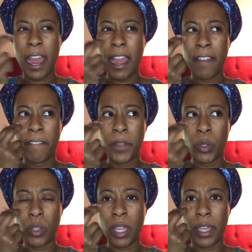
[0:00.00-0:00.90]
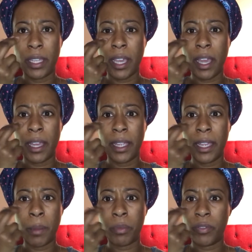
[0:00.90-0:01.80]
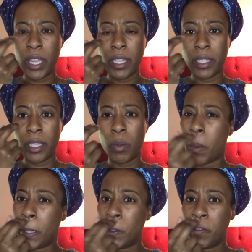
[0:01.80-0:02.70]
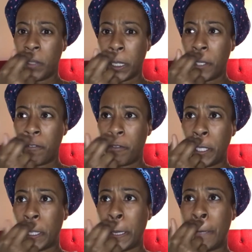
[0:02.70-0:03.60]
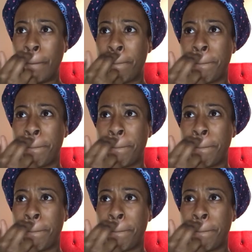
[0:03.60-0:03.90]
I feel like I am failing. Why do you feel like you're failing?